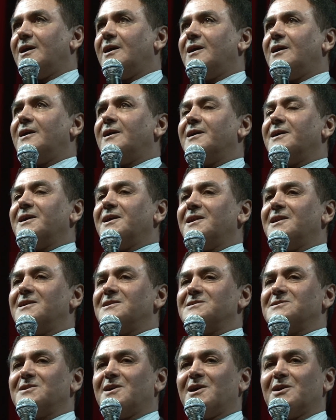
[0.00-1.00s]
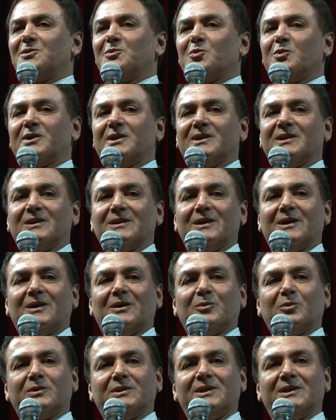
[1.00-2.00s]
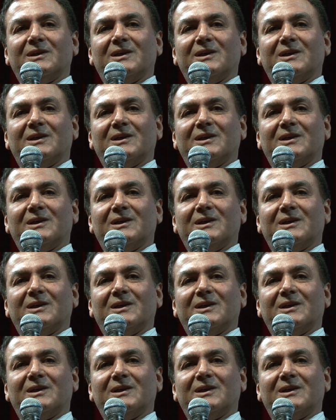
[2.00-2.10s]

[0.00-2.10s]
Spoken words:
it is not with